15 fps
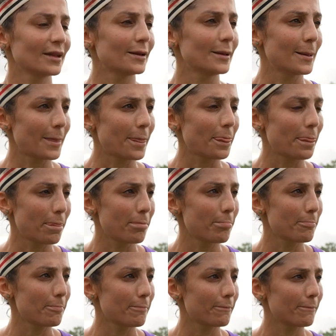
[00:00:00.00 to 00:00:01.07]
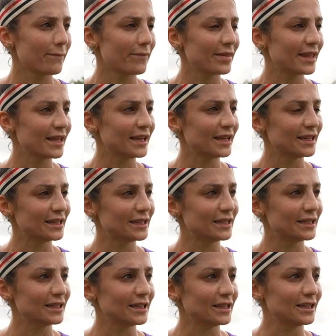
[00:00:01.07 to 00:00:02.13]

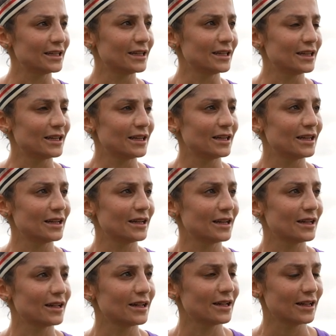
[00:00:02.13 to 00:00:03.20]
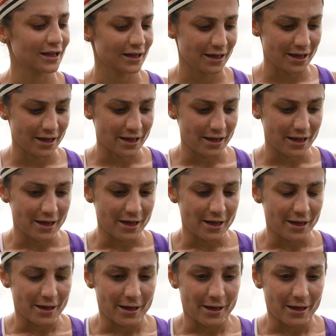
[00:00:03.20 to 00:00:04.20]
(no one is talking)